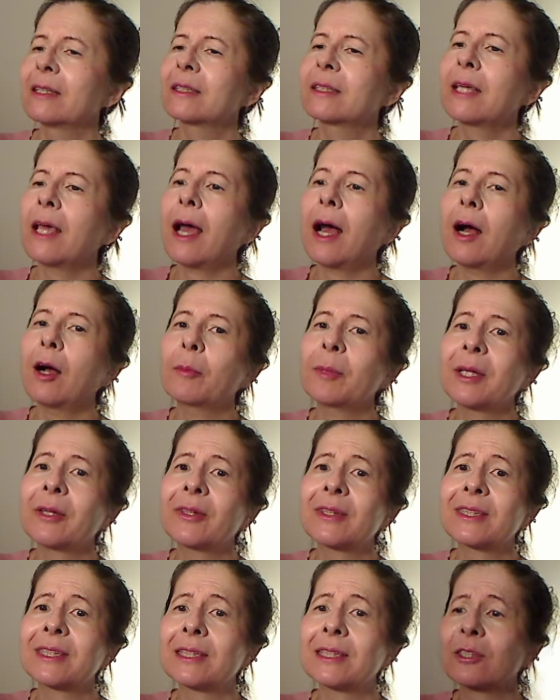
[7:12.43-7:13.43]
Tell me
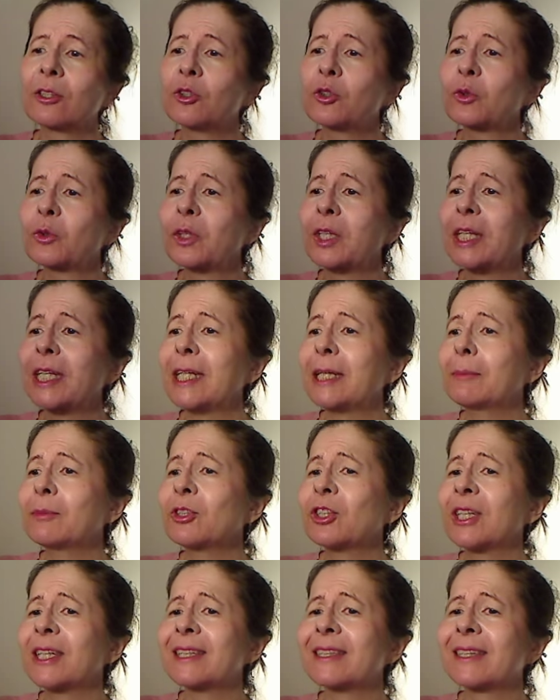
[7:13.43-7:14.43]
this is a dream,
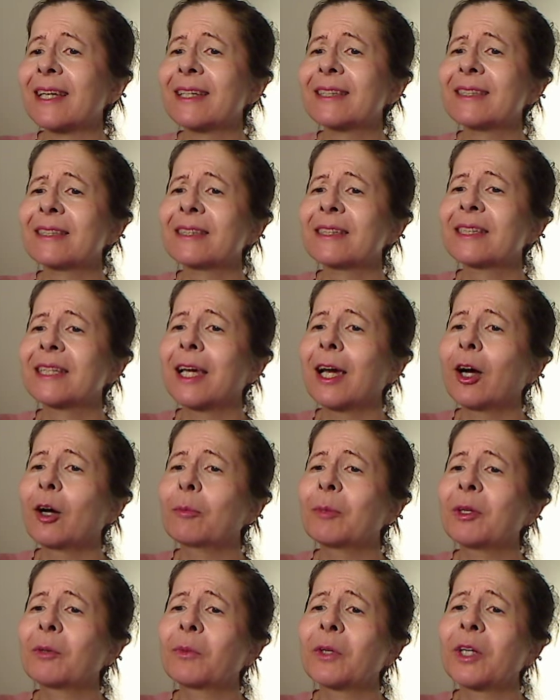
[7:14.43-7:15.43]
Jesus.
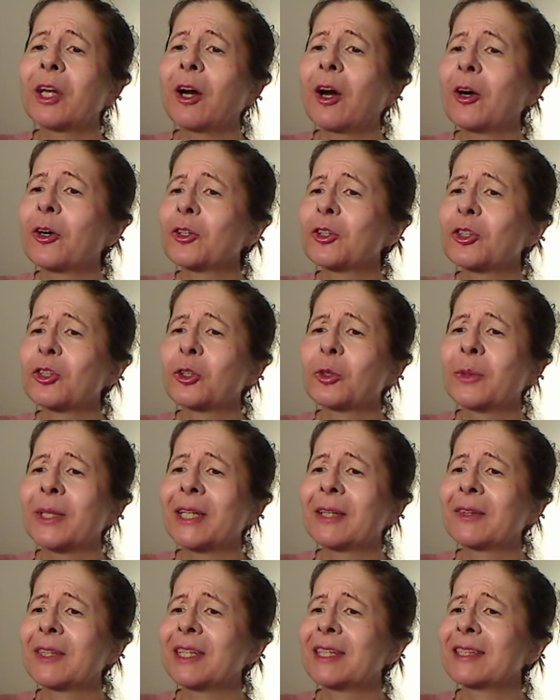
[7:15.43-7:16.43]
Tell me we aren't
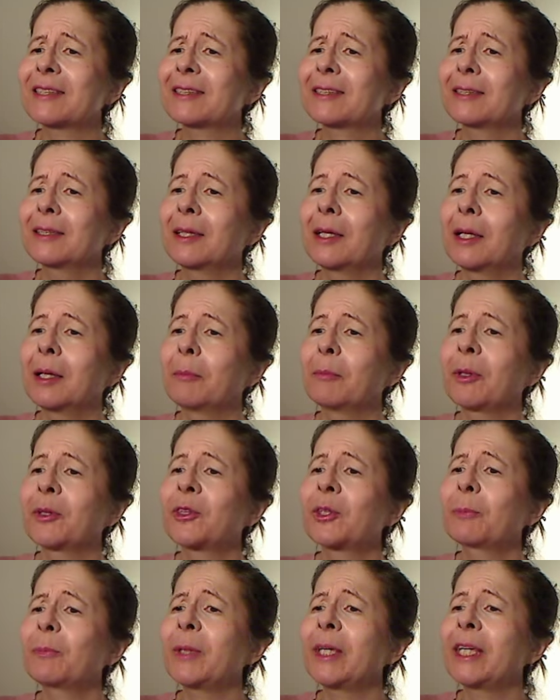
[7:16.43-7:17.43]
doing this.
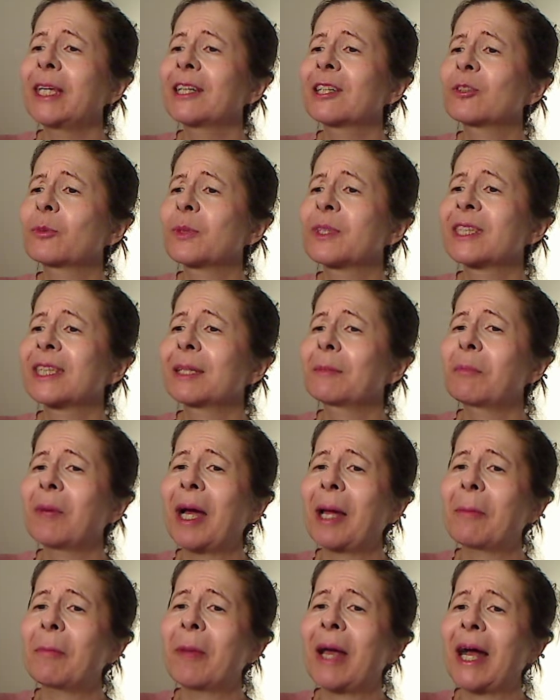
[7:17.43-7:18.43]
But the penis was in
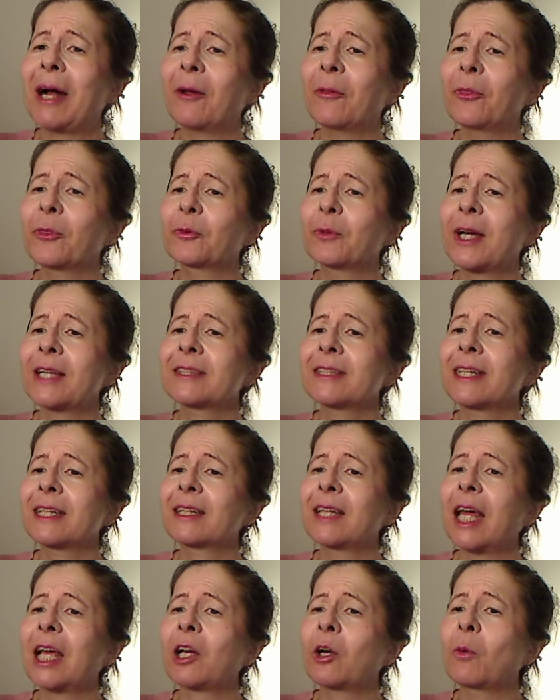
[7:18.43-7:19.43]
my mouth,
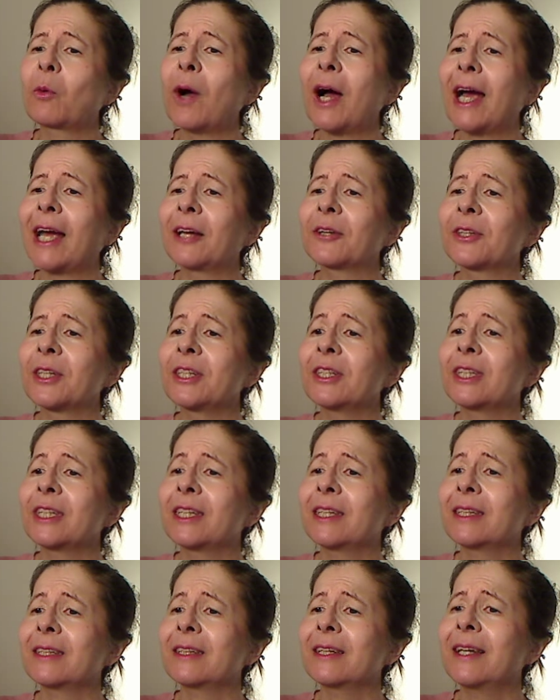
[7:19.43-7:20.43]
thrusting like a wild
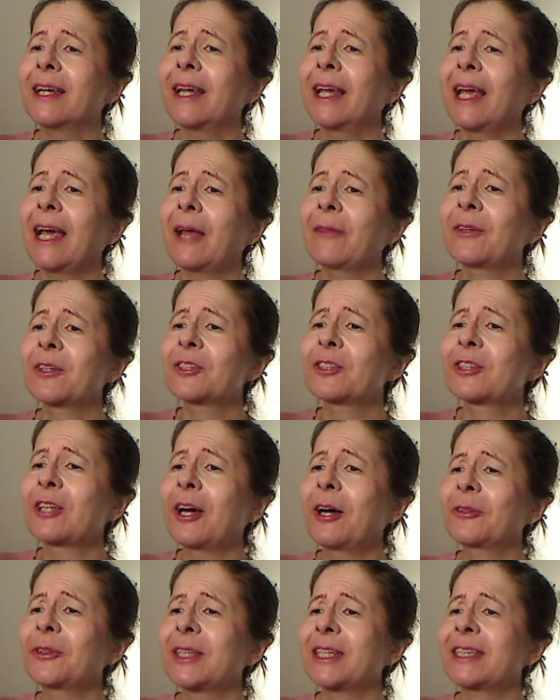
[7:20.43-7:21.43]
Indian and the
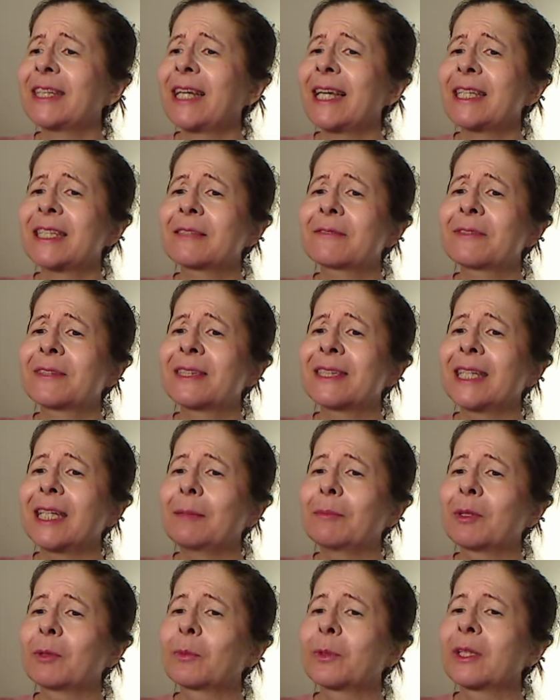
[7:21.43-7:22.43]
salty taste of
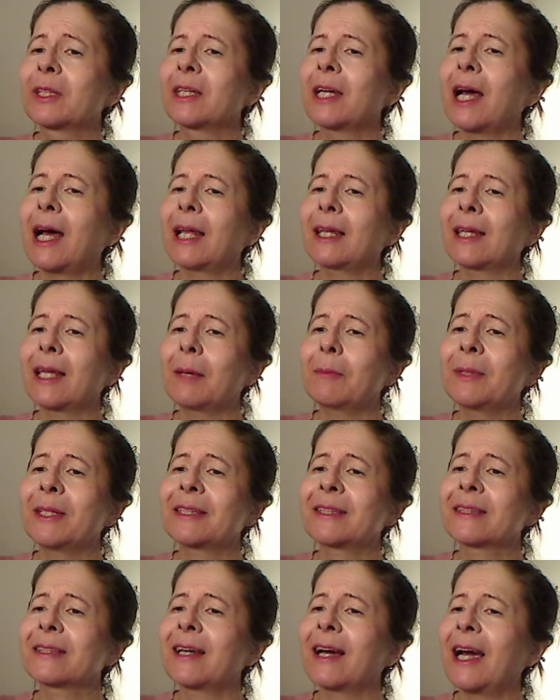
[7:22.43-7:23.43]
semen would not let me
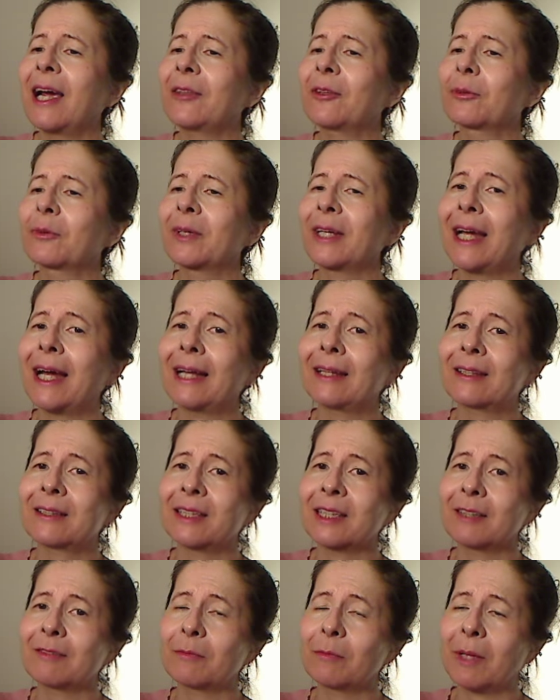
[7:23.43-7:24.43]
deny the
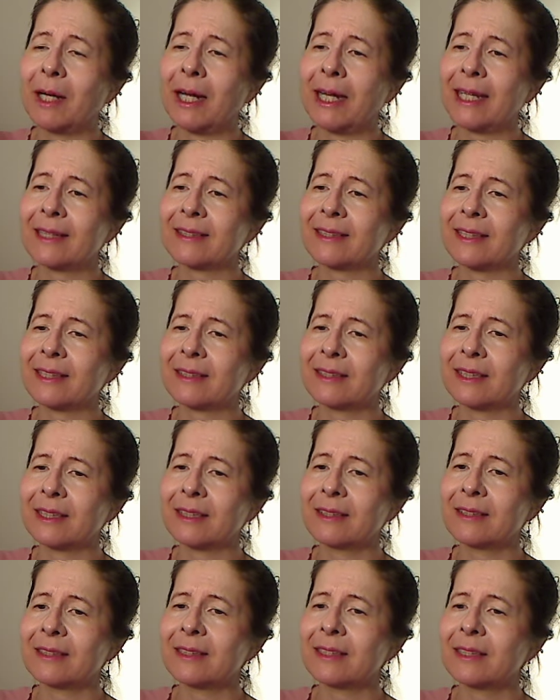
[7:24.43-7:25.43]
reality of my
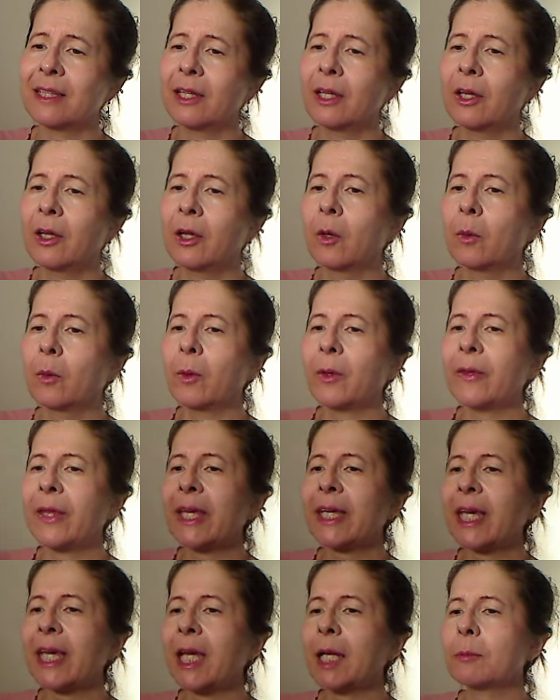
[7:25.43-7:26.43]
existence. When
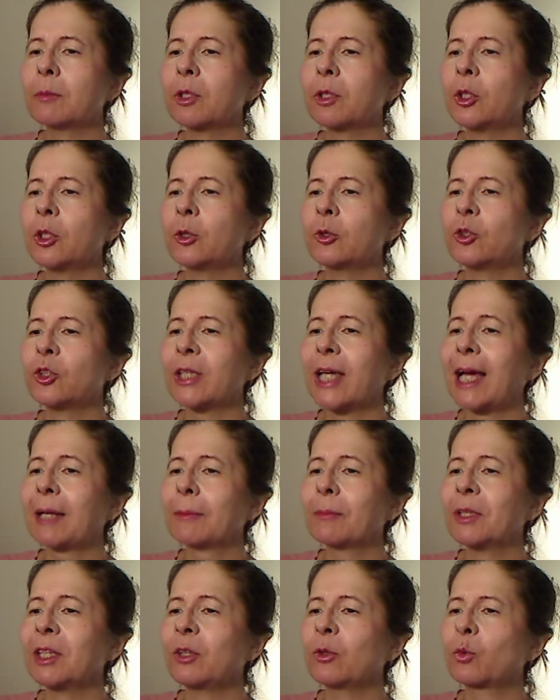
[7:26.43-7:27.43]
they came to Hugh
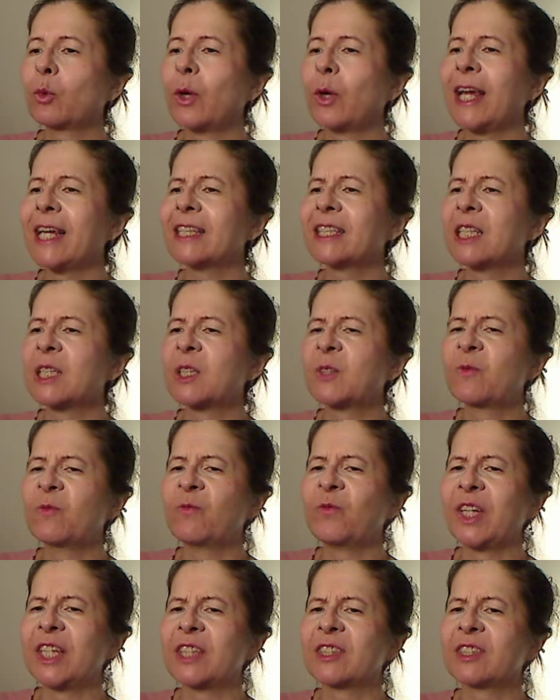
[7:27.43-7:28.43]
Jackman, he raised his
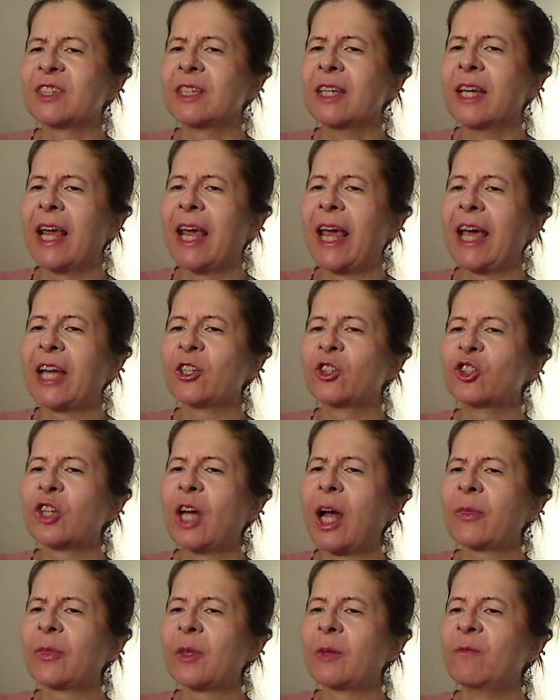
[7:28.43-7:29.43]
fist and
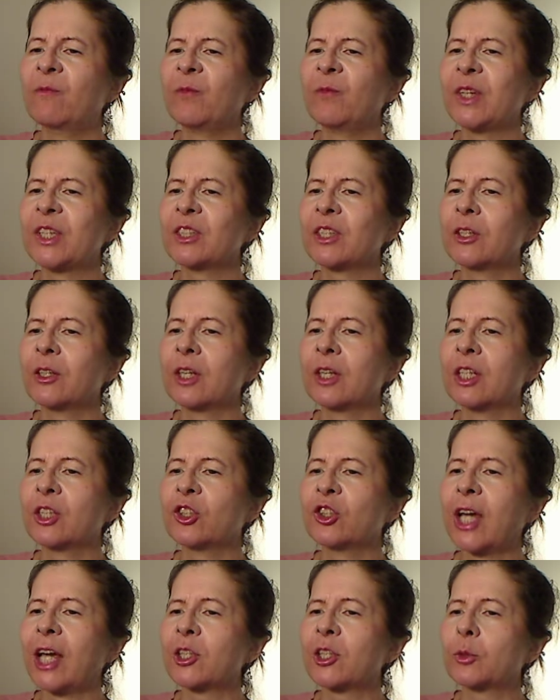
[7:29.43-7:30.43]
shot the fist into the
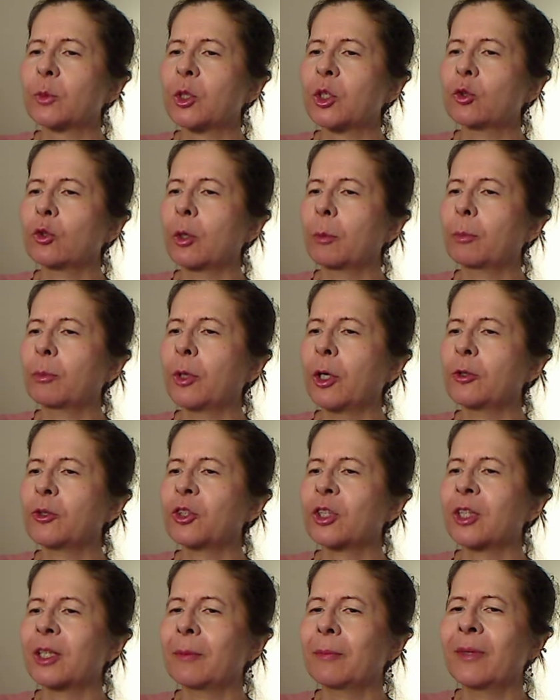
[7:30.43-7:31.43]
Jesuits who
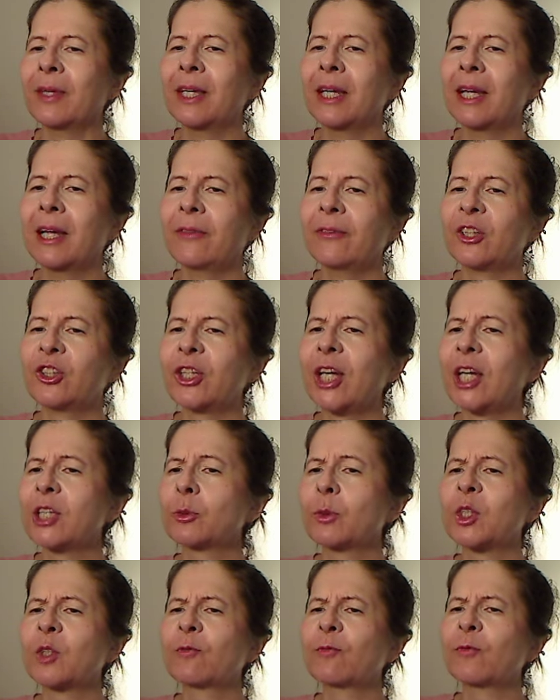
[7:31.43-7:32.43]
approached him. The
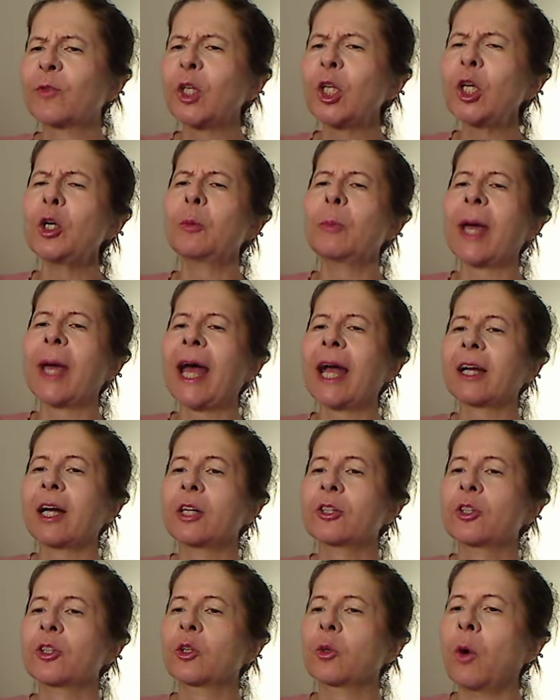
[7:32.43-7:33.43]
Jesuits flew back
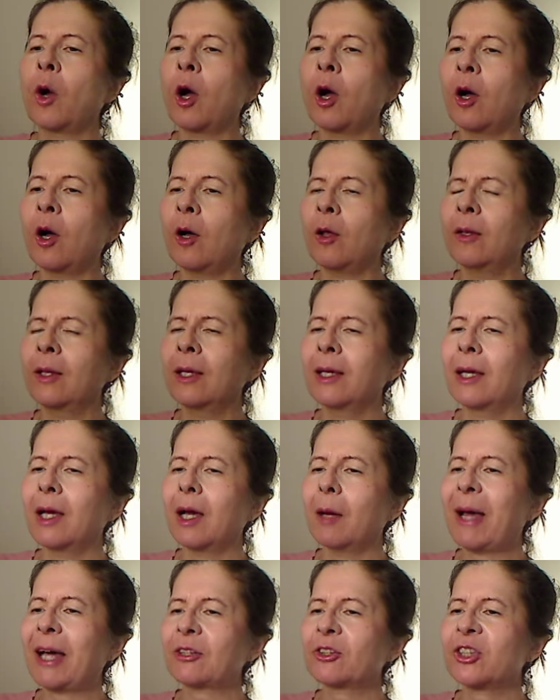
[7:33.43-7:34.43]
onto the wall,
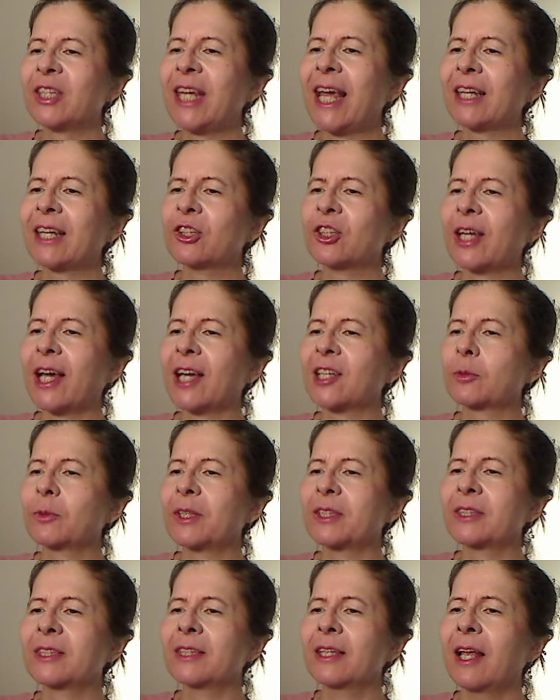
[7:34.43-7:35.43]
about ten
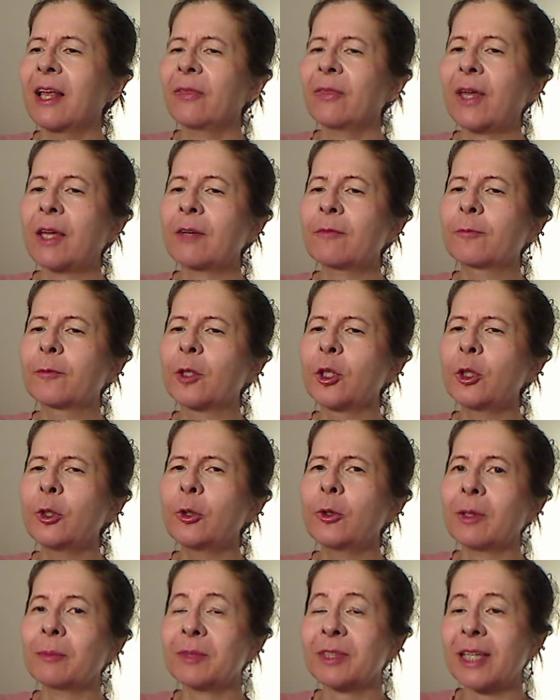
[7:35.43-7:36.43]
Jesuits, then
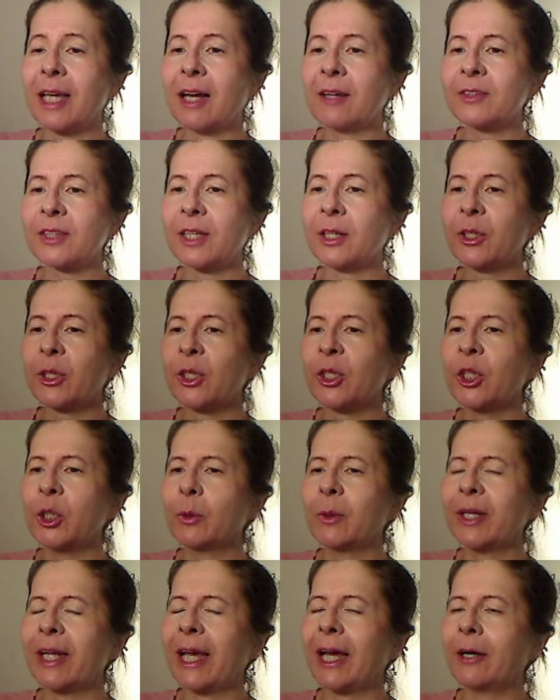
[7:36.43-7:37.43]
flew themselves onto
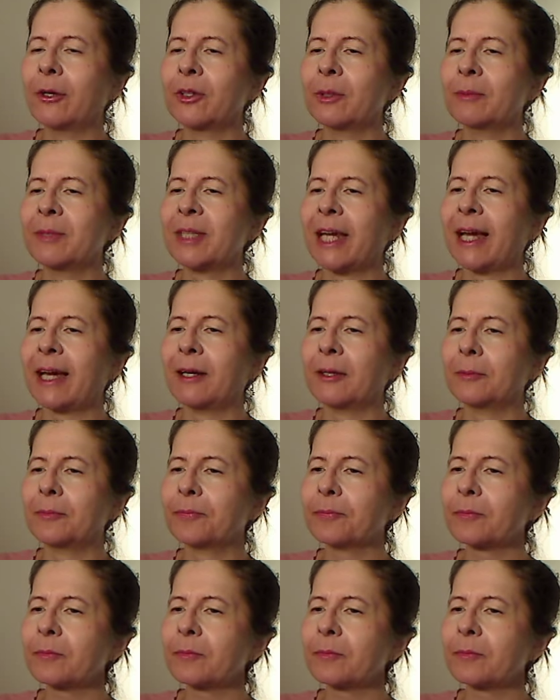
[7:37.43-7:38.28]
Hugh and held him down.